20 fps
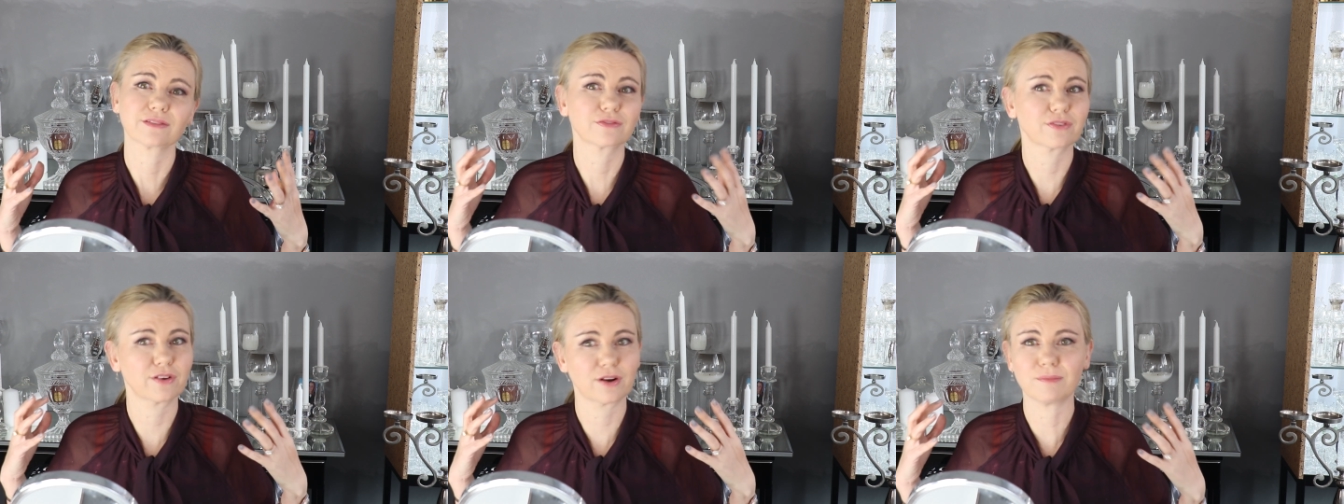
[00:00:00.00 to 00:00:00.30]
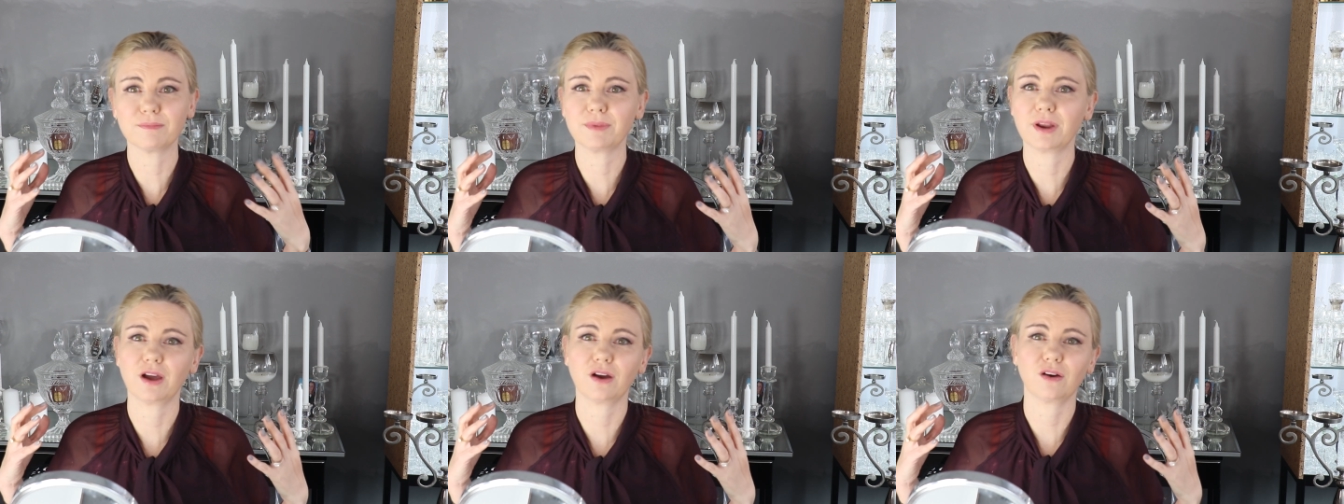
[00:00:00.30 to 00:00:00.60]

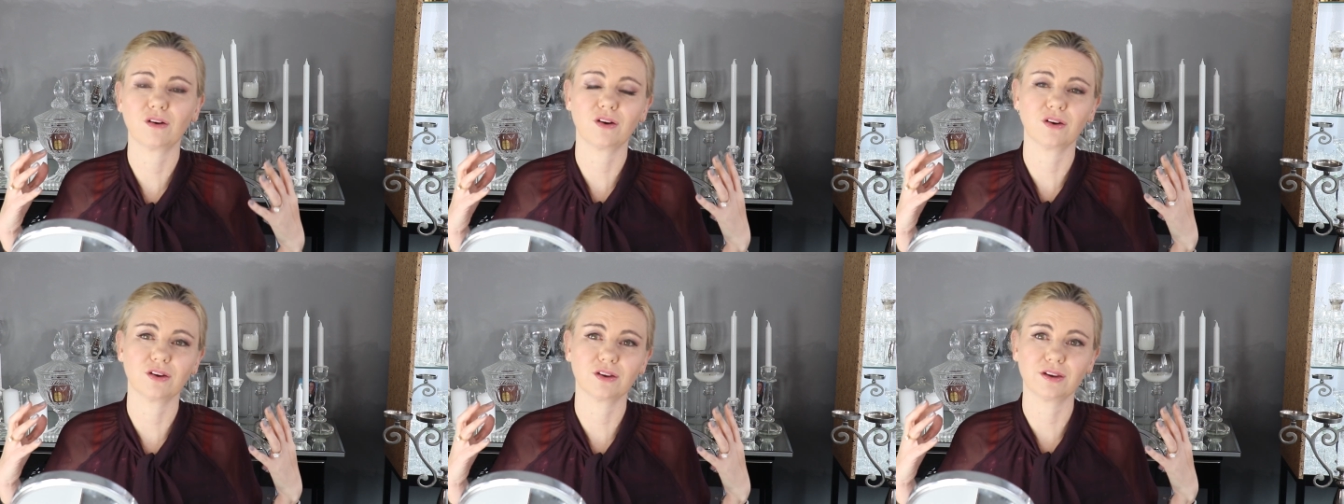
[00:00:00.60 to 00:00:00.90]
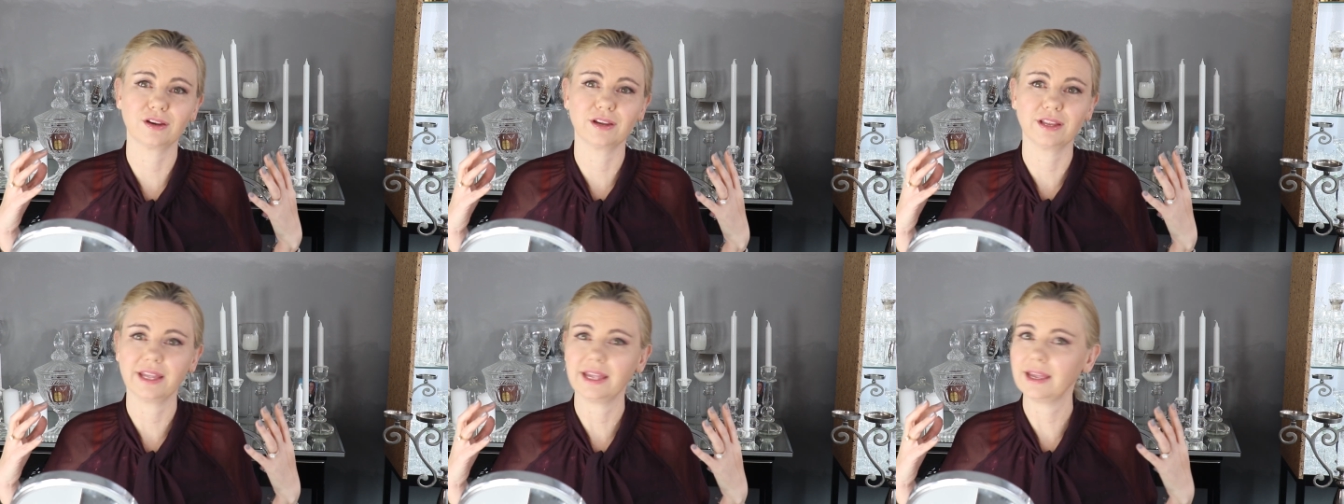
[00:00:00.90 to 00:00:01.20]
from now
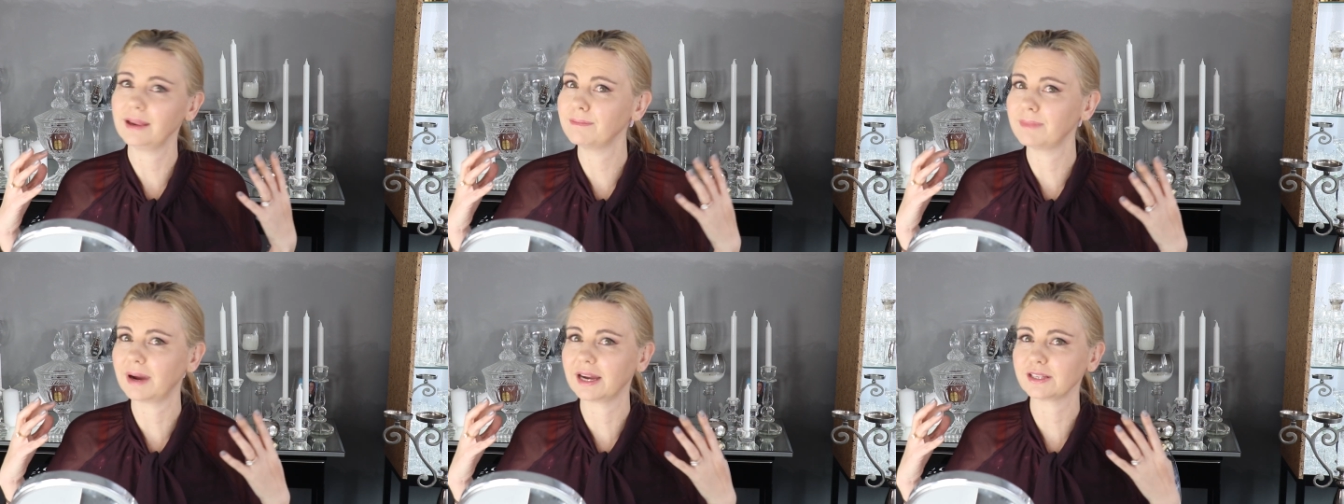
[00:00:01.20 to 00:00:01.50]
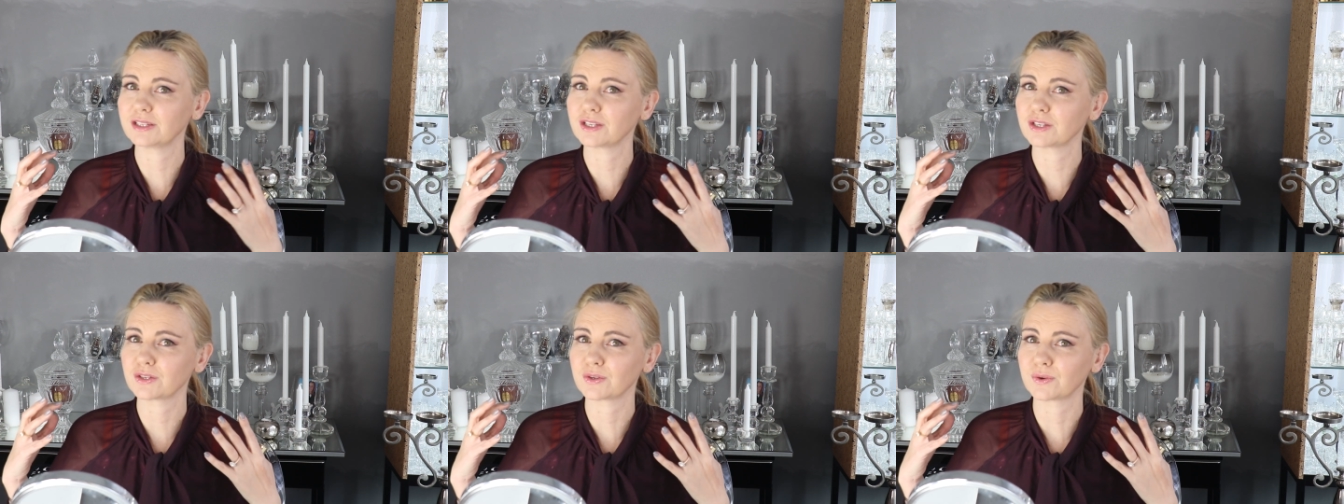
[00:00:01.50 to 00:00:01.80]
on in my
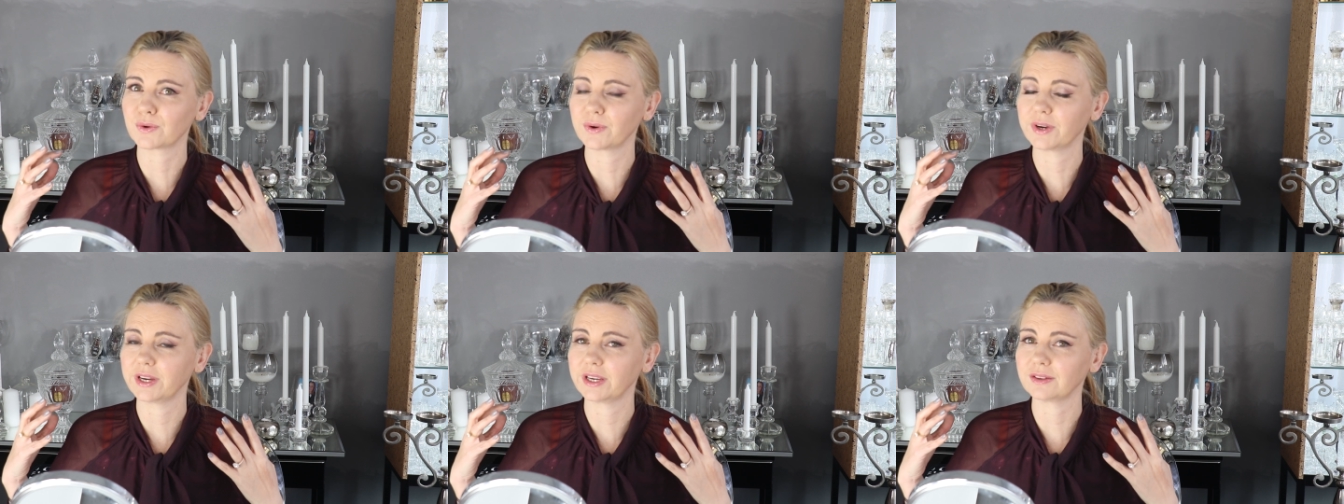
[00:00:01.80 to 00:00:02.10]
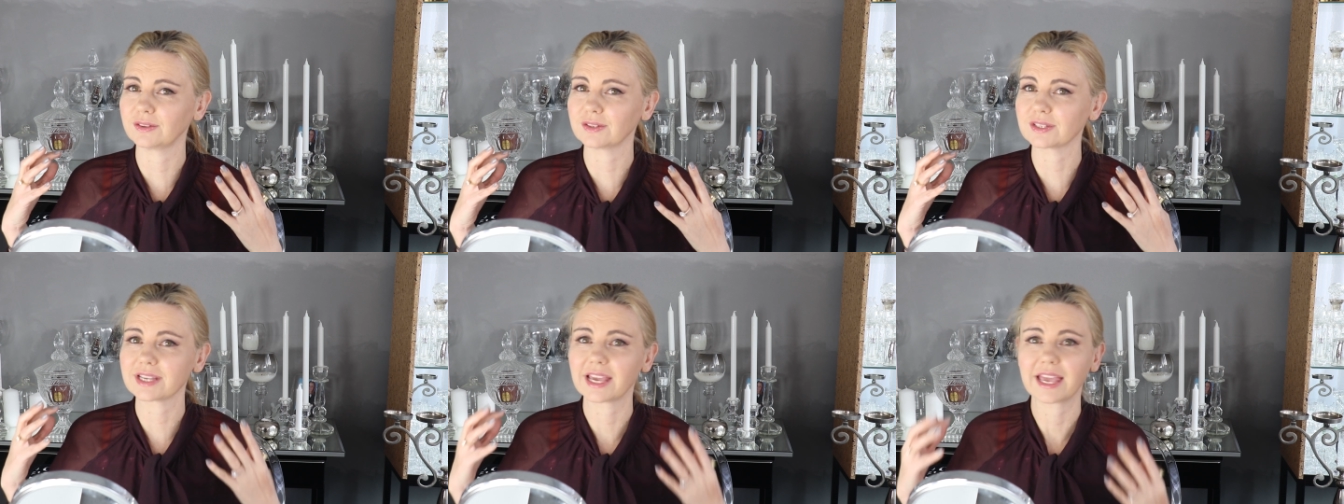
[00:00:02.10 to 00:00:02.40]

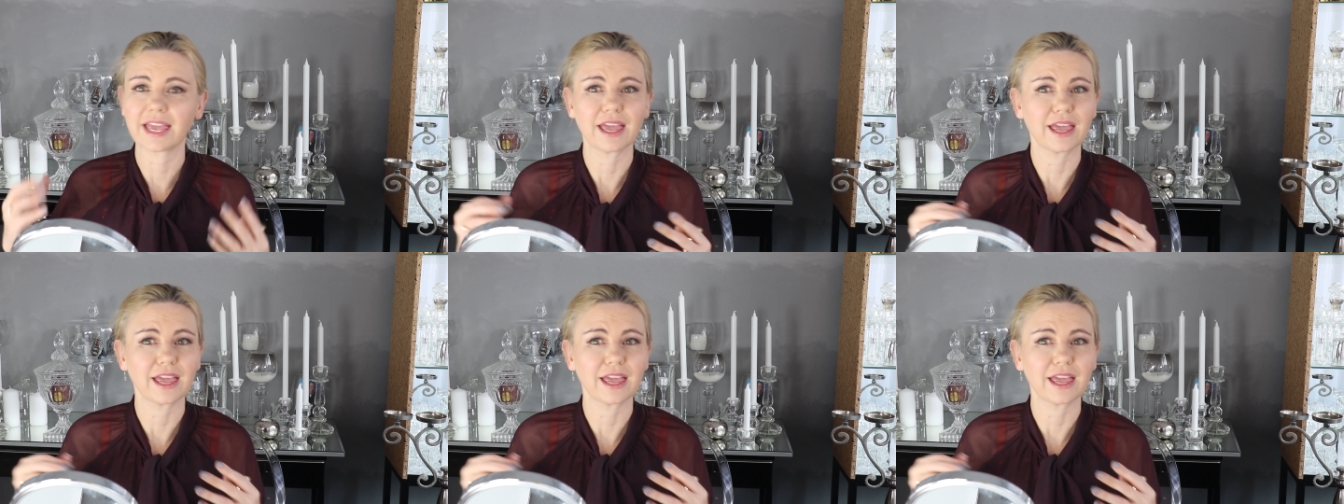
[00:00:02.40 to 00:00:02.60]
tutorials.